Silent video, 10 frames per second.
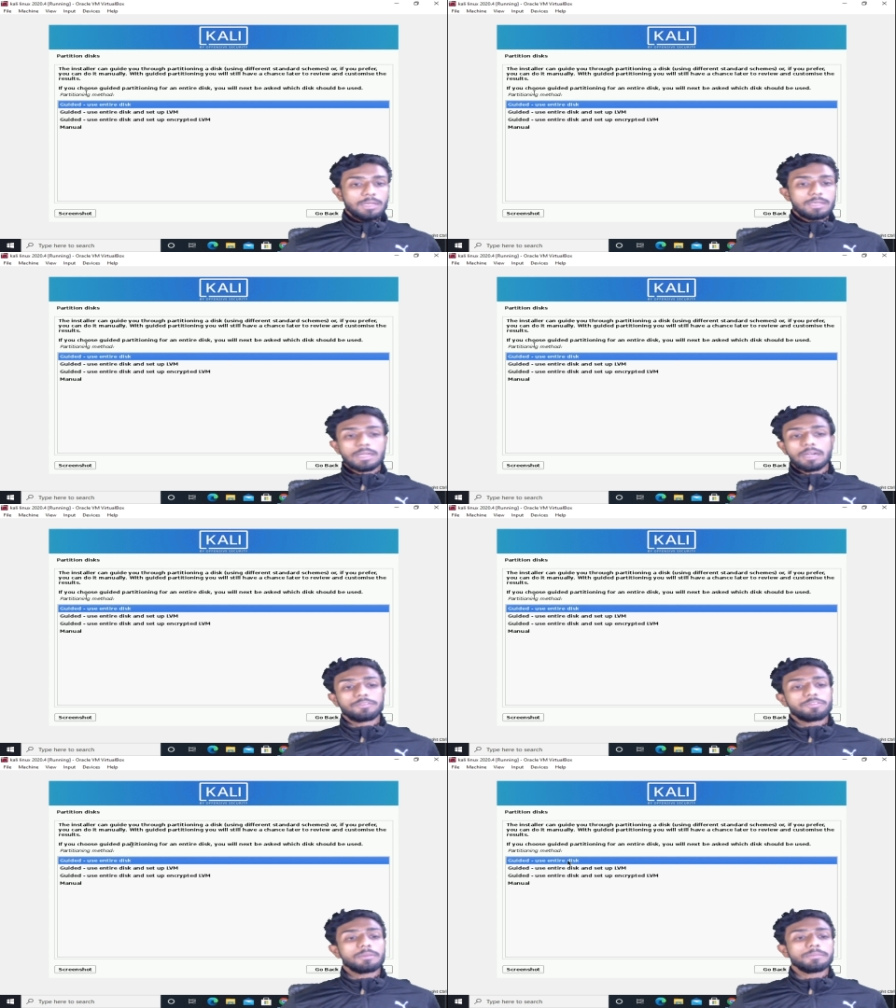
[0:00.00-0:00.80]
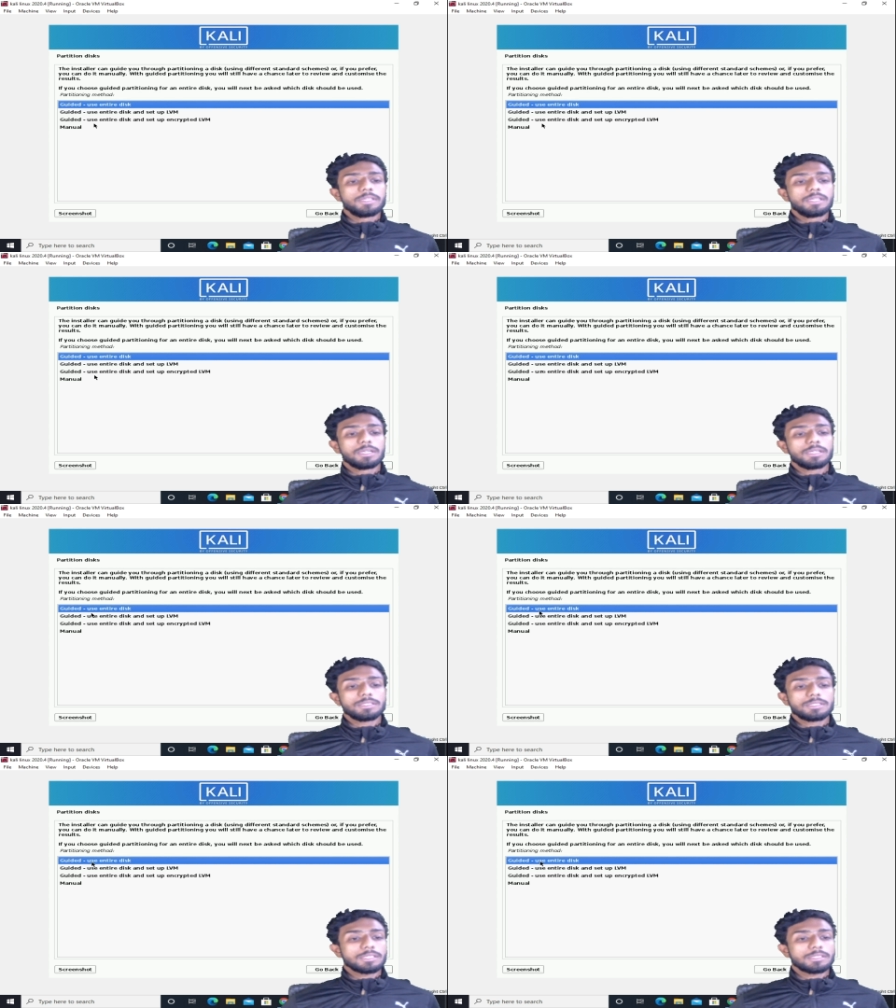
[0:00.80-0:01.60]
now from here
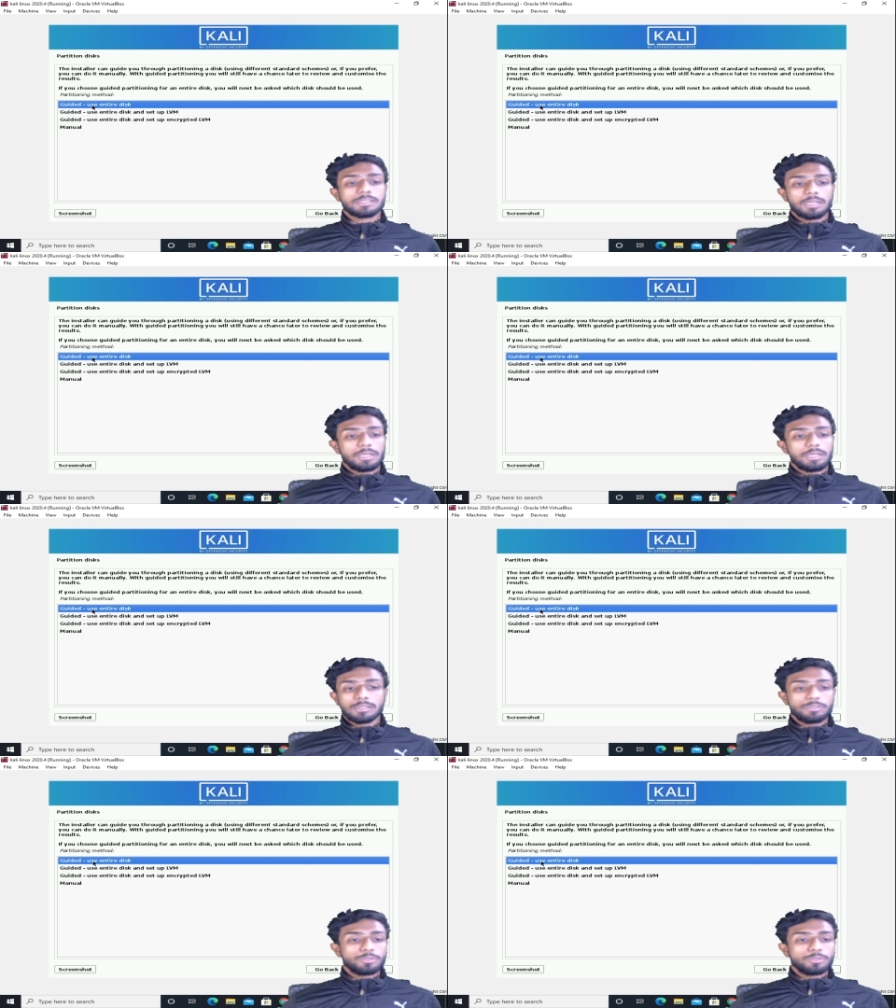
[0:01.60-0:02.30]
just uh,